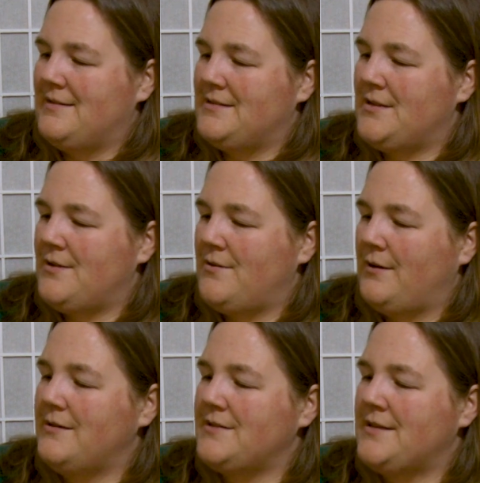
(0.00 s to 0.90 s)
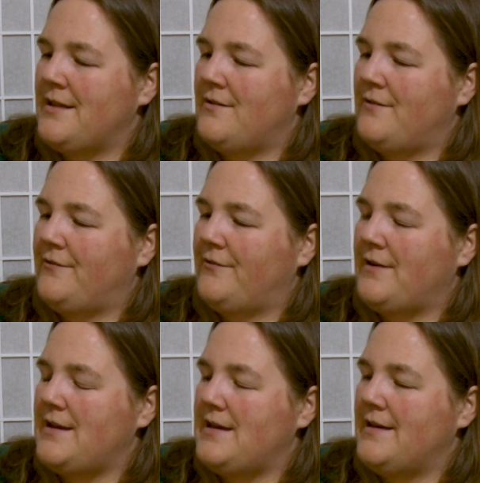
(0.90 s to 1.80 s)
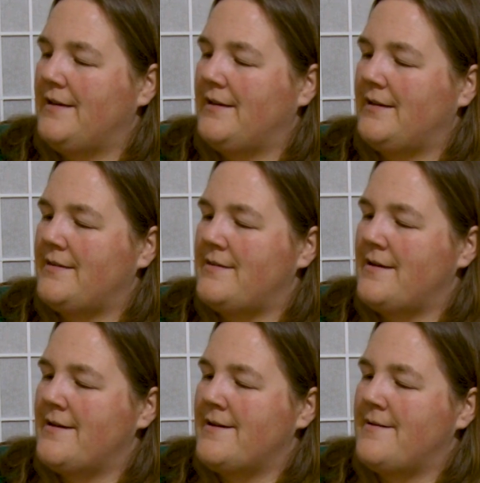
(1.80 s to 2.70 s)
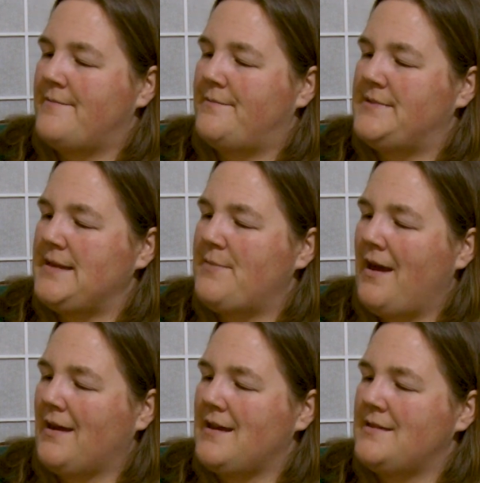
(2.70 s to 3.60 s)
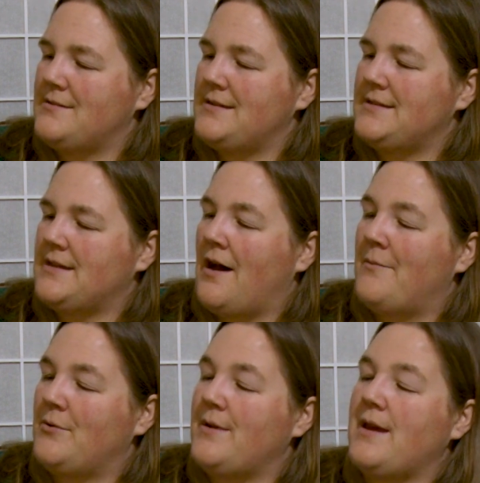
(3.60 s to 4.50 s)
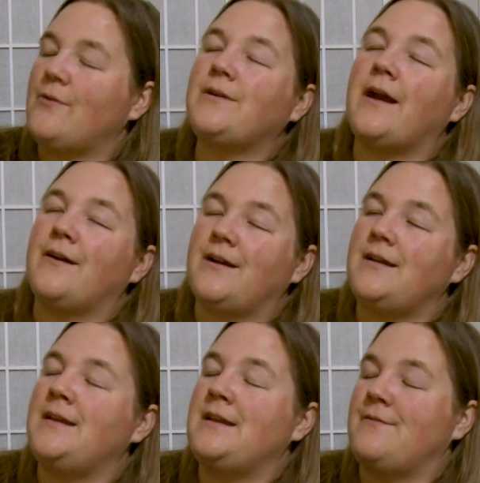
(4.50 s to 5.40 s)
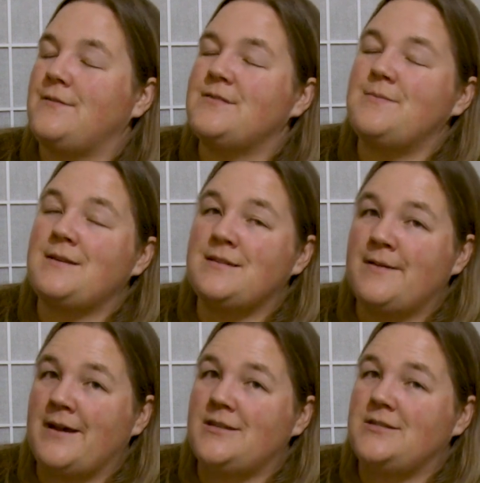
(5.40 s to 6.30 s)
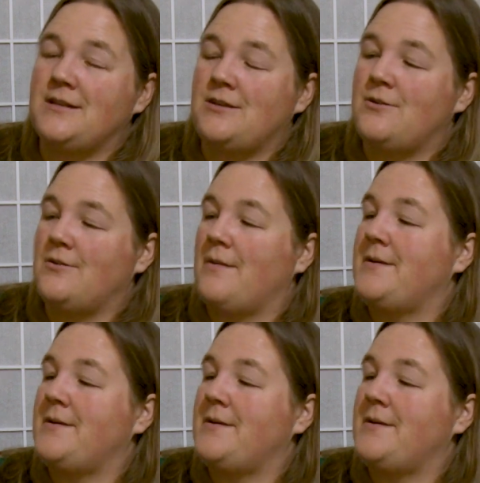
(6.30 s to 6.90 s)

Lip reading: So here's another free seed packet. This is amarillo carrot, and if you speak Spanish, then you know that